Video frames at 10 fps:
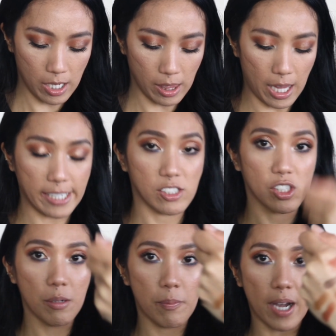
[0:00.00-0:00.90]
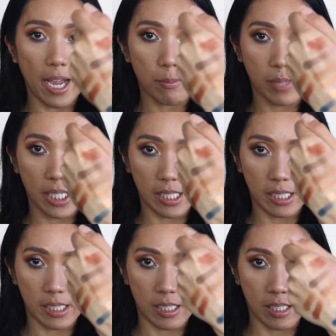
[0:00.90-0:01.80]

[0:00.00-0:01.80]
lighter, but I mean,